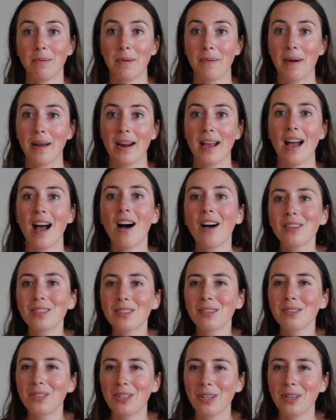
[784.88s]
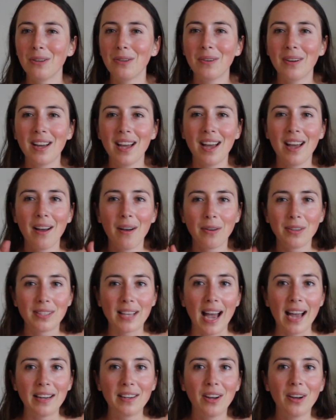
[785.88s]
to them about it. Also too,
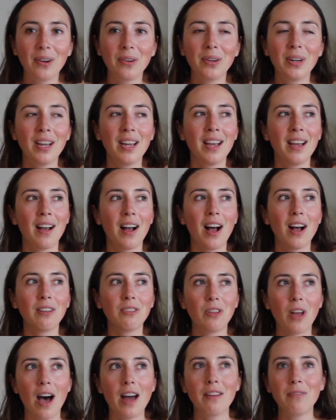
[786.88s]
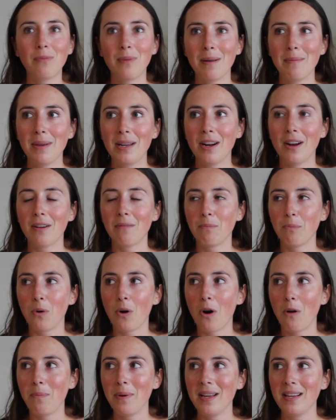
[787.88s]
side note, a lot of women are
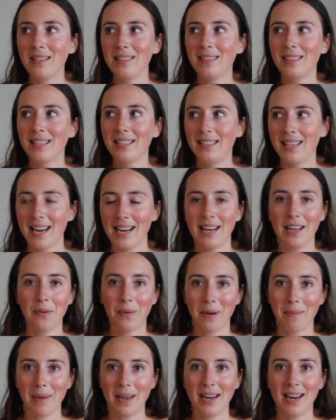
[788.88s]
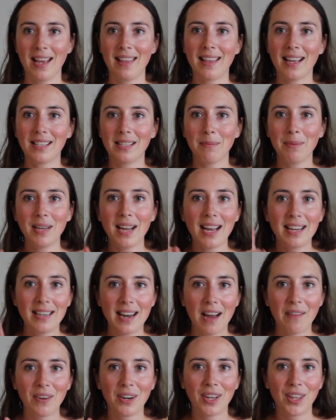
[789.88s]
open to dating women, and that's something I
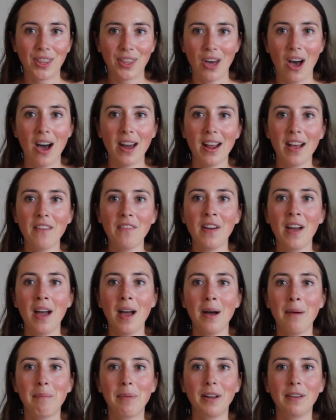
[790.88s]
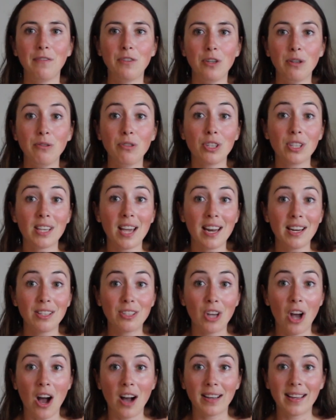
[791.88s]
never thought of, but if you just kind
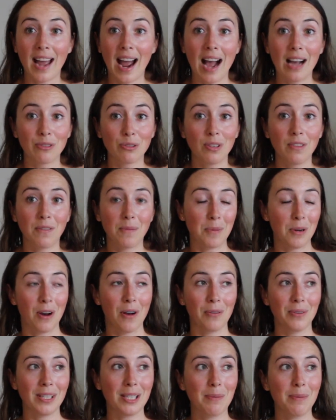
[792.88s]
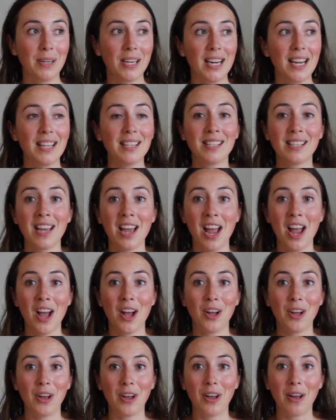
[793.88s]
of talk casually from your own experience,
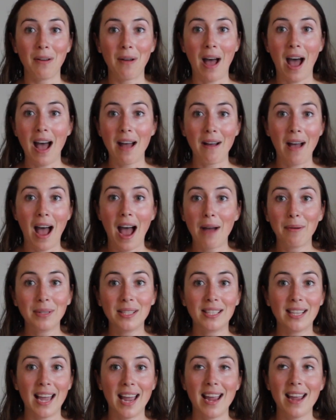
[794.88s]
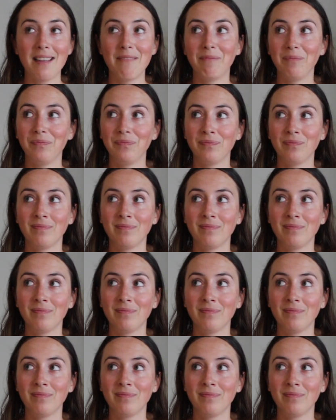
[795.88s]
I would say